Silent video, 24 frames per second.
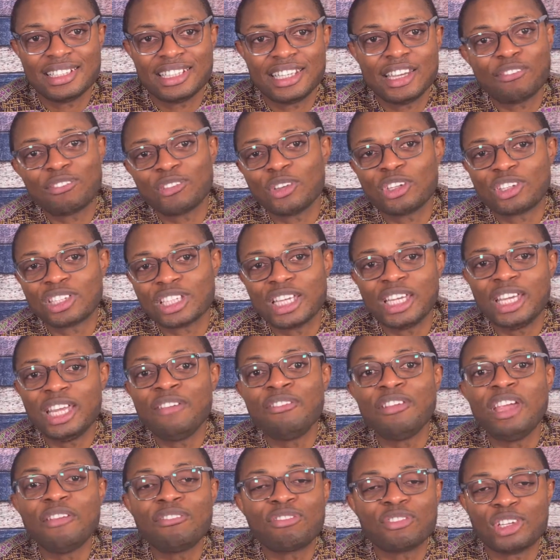If not
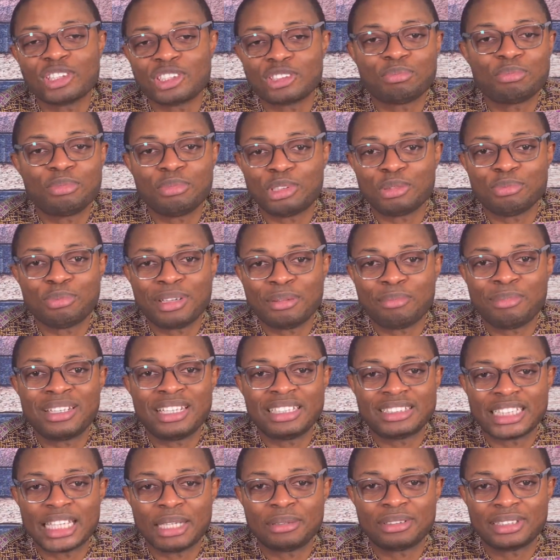
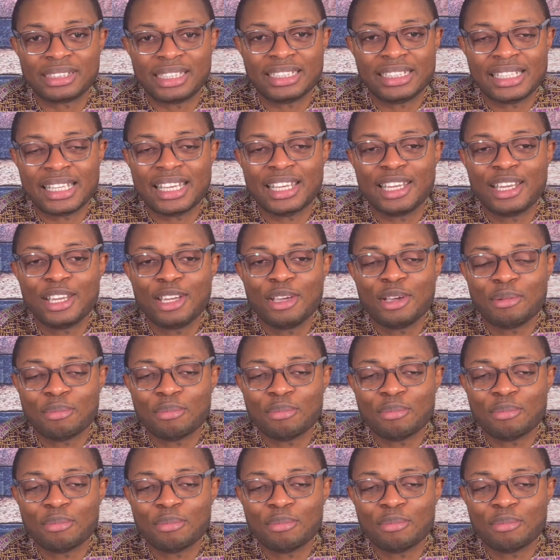many times in a year,